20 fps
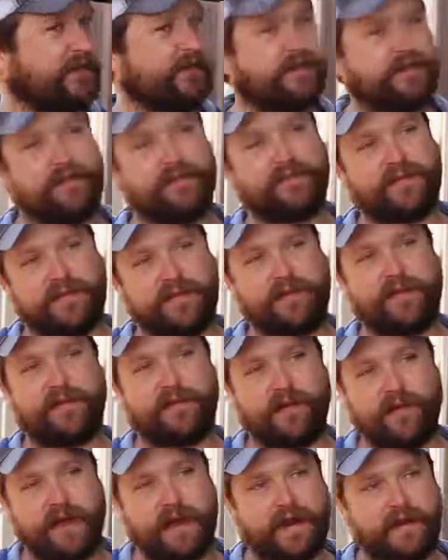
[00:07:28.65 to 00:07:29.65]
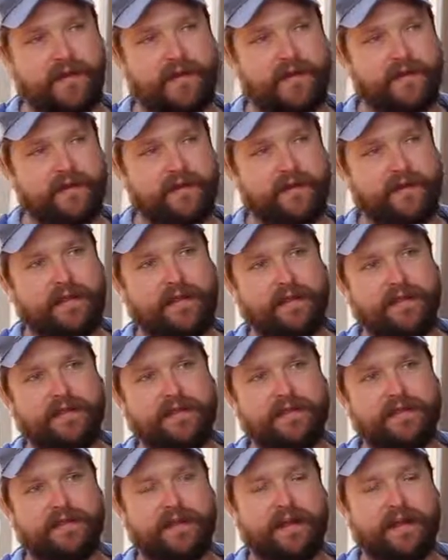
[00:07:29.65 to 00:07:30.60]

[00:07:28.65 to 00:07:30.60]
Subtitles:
seem to integrate, and